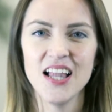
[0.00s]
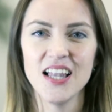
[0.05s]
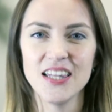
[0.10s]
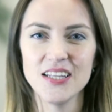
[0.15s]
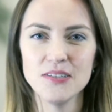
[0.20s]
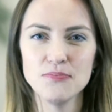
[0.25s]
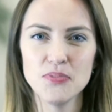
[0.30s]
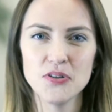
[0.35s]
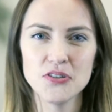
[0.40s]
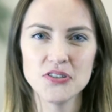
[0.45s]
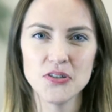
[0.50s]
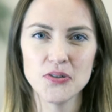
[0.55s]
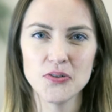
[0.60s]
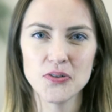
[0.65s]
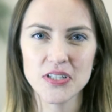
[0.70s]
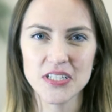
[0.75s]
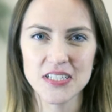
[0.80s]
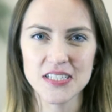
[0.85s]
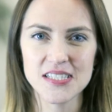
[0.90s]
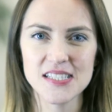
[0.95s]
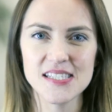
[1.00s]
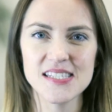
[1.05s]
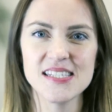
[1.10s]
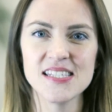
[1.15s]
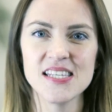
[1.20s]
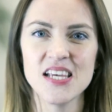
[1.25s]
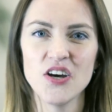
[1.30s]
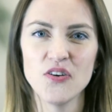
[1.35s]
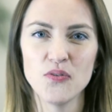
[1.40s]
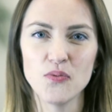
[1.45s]
Lympo
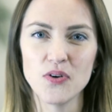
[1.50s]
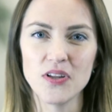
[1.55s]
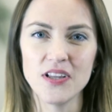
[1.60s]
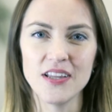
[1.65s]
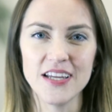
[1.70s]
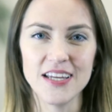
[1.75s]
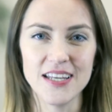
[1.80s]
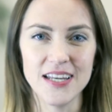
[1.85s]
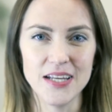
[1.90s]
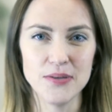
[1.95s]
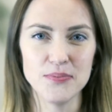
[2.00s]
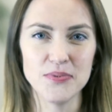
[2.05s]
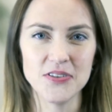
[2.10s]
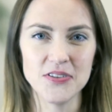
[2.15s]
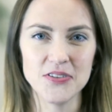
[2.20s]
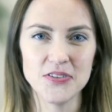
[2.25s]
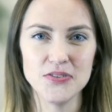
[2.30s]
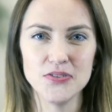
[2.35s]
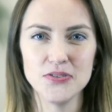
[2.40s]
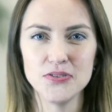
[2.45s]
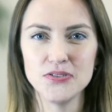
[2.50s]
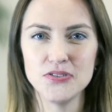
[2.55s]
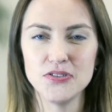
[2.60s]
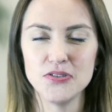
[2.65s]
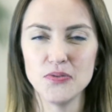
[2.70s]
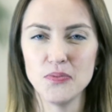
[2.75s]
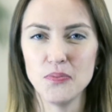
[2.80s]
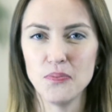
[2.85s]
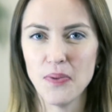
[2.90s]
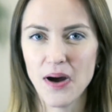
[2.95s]
tokens will enable you
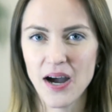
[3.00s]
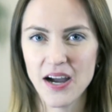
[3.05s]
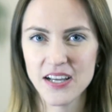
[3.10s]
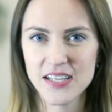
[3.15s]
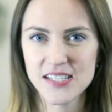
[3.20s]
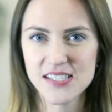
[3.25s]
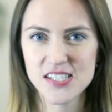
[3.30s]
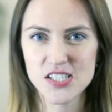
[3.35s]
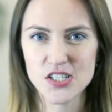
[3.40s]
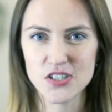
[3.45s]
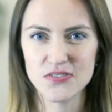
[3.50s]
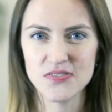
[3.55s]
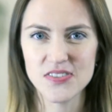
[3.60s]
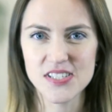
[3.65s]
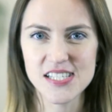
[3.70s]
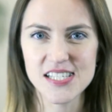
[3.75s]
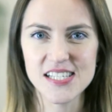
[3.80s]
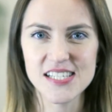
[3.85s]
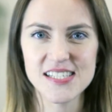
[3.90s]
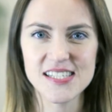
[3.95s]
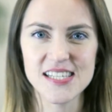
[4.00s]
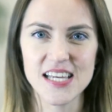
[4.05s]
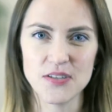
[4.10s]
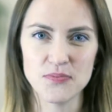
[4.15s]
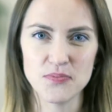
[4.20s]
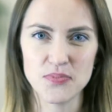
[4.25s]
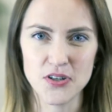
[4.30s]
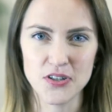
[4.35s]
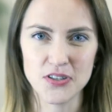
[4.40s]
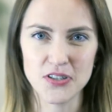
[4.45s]
to buy services
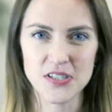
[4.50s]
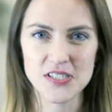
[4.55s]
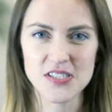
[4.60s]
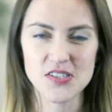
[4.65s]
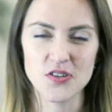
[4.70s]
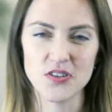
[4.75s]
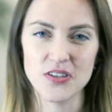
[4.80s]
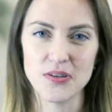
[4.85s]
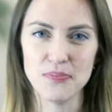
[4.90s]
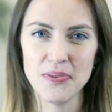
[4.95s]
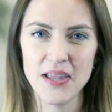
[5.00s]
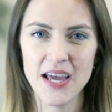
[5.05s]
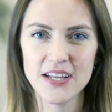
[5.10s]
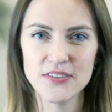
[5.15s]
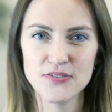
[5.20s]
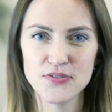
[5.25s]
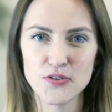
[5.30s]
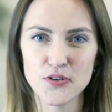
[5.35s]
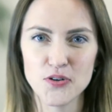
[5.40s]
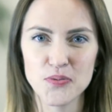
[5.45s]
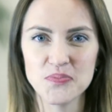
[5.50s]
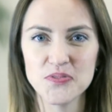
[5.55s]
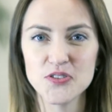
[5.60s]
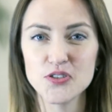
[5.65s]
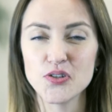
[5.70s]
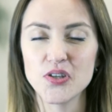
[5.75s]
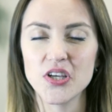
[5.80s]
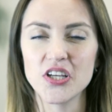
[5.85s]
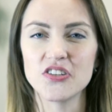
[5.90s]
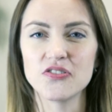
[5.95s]
and products on the platform
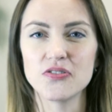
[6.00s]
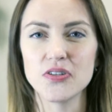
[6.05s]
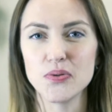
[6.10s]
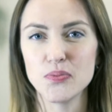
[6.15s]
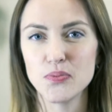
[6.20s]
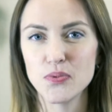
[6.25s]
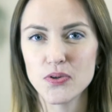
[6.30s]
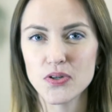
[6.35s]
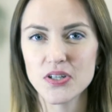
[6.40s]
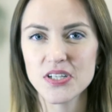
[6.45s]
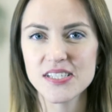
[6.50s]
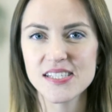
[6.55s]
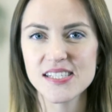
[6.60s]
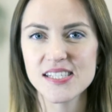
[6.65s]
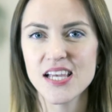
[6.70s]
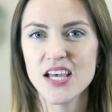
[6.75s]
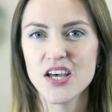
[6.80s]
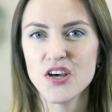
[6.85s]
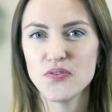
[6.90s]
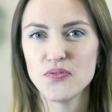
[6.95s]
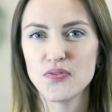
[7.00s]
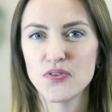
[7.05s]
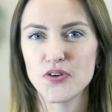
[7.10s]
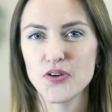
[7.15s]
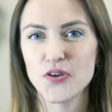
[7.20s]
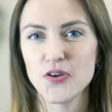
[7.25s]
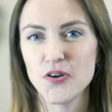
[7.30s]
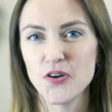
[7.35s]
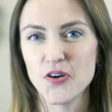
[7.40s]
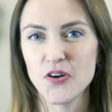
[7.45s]
to get rewards
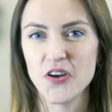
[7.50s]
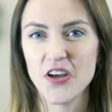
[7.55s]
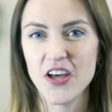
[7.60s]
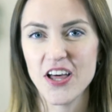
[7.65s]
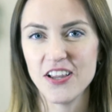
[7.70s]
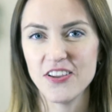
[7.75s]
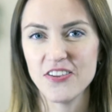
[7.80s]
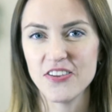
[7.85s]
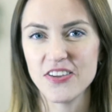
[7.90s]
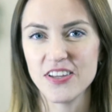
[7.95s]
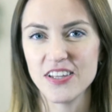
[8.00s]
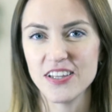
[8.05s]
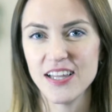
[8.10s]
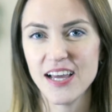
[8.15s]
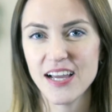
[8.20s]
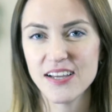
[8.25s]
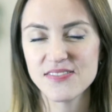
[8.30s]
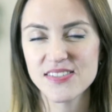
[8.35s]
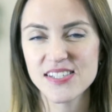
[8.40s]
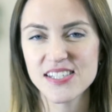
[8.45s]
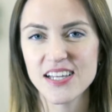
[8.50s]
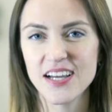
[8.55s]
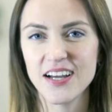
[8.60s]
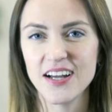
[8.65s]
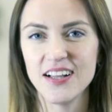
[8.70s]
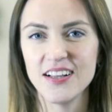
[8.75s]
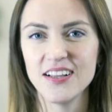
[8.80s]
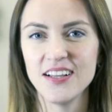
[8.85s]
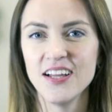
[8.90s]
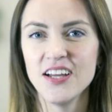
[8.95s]
for your healthy
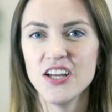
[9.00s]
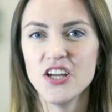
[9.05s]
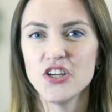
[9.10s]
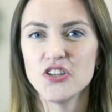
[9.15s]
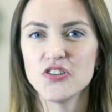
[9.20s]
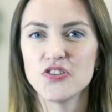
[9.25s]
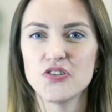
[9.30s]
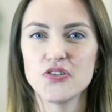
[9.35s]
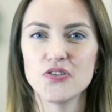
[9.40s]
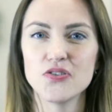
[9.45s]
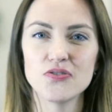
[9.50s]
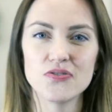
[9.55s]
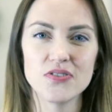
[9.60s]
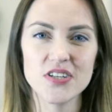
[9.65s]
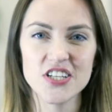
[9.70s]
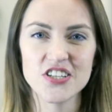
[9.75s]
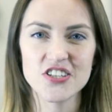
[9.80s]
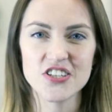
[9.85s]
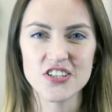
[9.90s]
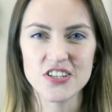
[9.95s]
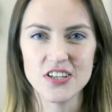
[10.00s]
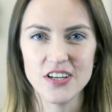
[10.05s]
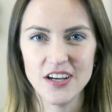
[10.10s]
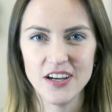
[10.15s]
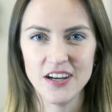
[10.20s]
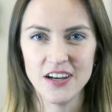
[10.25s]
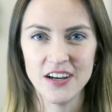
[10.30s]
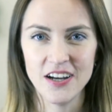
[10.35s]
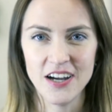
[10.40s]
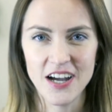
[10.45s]
lifestyle, to reach uh,
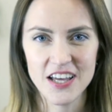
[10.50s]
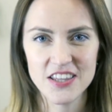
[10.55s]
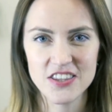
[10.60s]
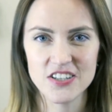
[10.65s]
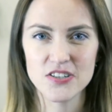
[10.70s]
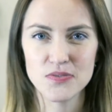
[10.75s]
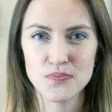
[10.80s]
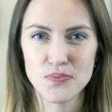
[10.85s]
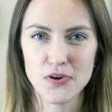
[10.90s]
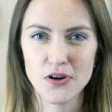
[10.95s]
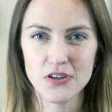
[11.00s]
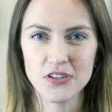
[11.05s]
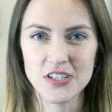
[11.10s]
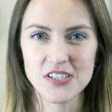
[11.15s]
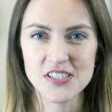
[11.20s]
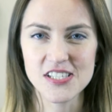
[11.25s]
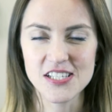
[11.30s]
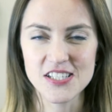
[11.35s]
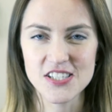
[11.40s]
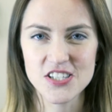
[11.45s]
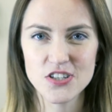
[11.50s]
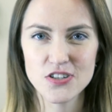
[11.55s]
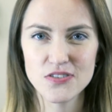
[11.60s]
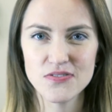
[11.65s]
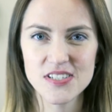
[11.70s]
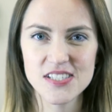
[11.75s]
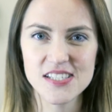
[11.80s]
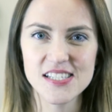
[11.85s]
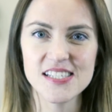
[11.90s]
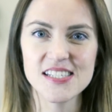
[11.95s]
other products and
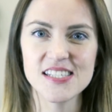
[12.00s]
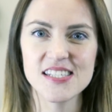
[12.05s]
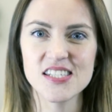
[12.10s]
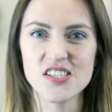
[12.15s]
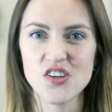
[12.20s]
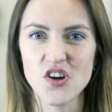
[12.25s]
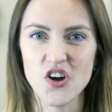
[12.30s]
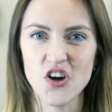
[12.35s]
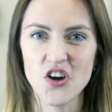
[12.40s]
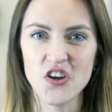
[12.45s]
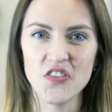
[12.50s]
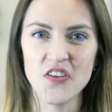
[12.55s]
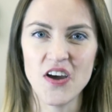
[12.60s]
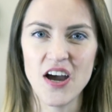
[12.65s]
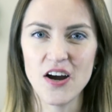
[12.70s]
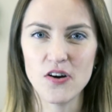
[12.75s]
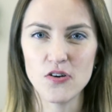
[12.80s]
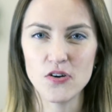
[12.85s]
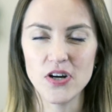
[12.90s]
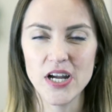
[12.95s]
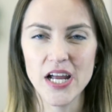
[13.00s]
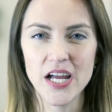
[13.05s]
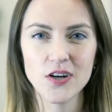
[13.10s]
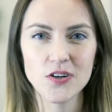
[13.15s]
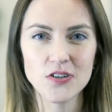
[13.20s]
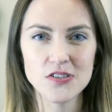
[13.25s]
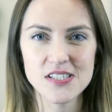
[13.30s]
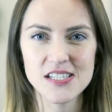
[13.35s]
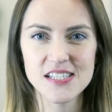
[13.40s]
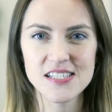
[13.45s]
services on our
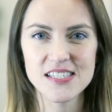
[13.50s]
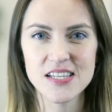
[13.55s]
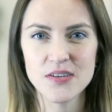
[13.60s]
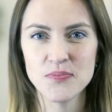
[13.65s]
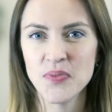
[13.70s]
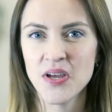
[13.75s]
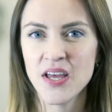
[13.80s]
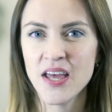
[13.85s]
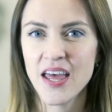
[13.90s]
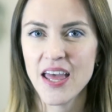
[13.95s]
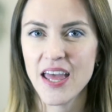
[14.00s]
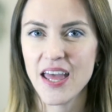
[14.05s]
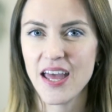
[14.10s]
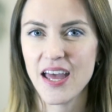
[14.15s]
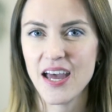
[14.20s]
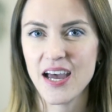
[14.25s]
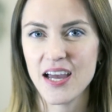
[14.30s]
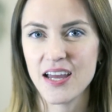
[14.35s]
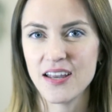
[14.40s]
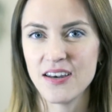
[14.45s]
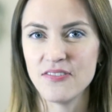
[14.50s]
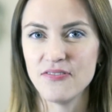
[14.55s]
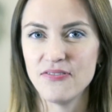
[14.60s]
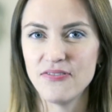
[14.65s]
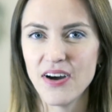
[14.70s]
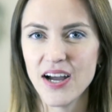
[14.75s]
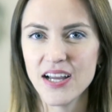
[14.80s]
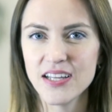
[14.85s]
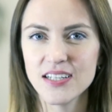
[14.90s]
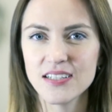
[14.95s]
ecosystem, and
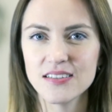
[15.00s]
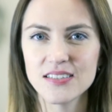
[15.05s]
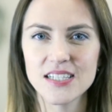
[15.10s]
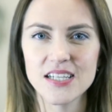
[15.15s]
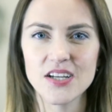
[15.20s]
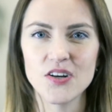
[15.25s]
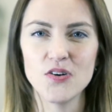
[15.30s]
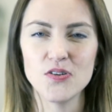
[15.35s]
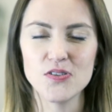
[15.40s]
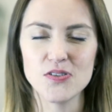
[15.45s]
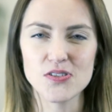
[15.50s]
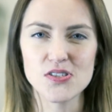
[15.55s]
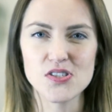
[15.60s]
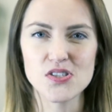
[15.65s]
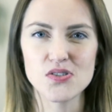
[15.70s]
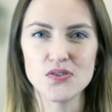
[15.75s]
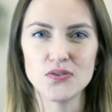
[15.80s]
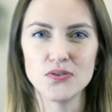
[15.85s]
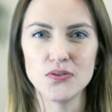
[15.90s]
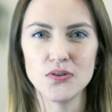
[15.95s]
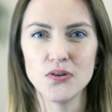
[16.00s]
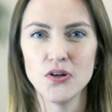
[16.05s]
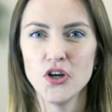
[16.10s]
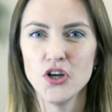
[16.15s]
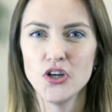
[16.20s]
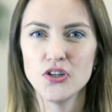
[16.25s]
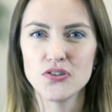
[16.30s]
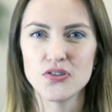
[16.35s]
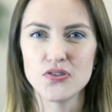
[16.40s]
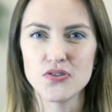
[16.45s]
finally also
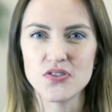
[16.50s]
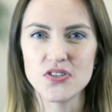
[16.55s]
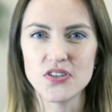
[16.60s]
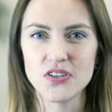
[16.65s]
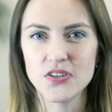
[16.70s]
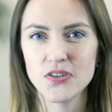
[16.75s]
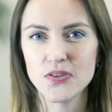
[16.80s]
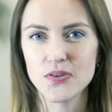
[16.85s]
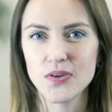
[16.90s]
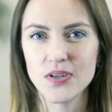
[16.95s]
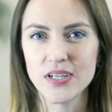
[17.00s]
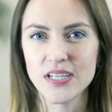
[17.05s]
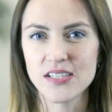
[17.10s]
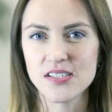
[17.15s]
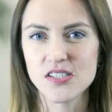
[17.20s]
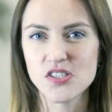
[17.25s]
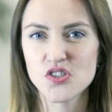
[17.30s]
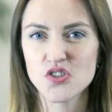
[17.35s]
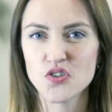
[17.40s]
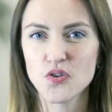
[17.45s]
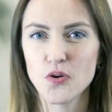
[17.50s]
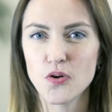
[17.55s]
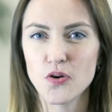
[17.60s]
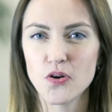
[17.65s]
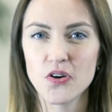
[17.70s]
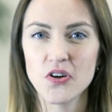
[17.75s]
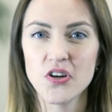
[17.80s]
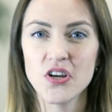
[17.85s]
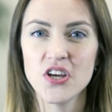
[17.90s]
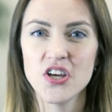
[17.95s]
to securely
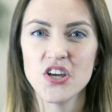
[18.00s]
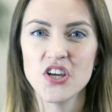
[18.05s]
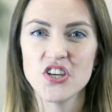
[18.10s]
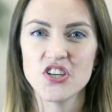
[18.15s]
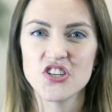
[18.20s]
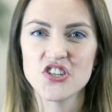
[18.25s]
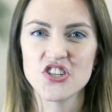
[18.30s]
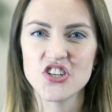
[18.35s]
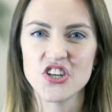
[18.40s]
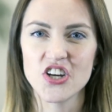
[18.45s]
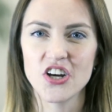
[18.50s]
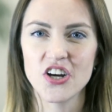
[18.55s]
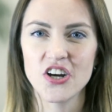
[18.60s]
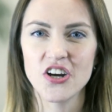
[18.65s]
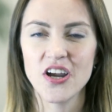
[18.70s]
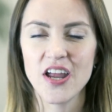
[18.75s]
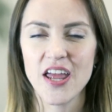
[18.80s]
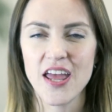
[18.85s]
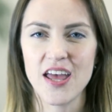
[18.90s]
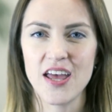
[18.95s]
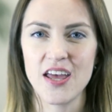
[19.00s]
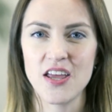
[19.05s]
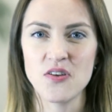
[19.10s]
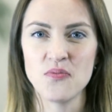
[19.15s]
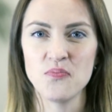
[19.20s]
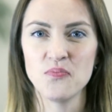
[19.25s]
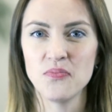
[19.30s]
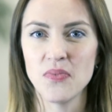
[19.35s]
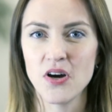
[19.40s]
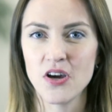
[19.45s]
store, share,
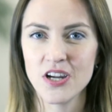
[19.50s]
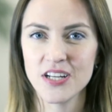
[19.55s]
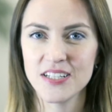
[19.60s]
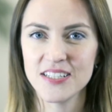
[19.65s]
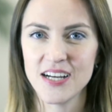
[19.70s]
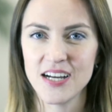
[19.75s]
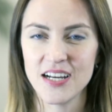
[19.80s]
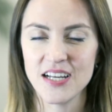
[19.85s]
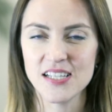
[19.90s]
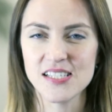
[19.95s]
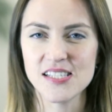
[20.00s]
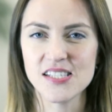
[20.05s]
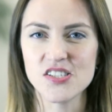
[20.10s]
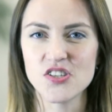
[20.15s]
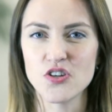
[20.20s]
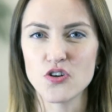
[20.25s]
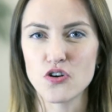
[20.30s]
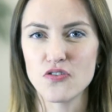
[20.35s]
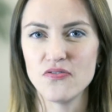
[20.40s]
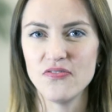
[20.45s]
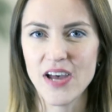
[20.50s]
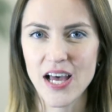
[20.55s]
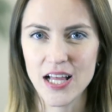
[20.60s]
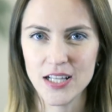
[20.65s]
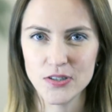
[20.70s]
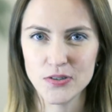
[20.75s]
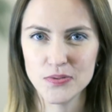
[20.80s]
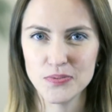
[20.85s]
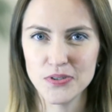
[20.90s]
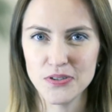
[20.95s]
and monetize your
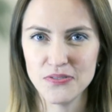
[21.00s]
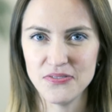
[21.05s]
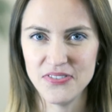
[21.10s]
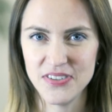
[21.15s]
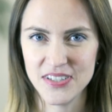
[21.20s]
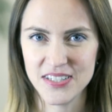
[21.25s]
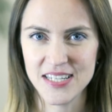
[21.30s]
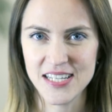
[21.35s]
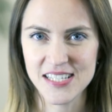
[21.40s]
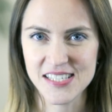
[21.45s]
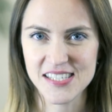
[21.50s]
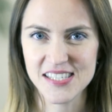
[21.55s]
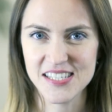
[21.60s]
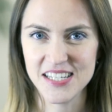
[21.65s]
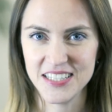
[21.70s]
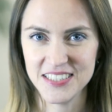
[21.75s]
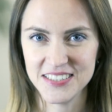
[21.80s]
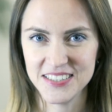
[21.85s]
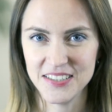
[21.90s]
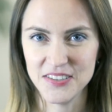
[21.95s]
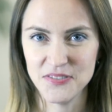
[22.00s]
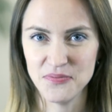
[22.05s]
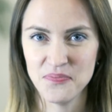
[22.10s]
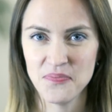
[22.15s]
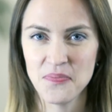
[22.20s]
valuable fitness data.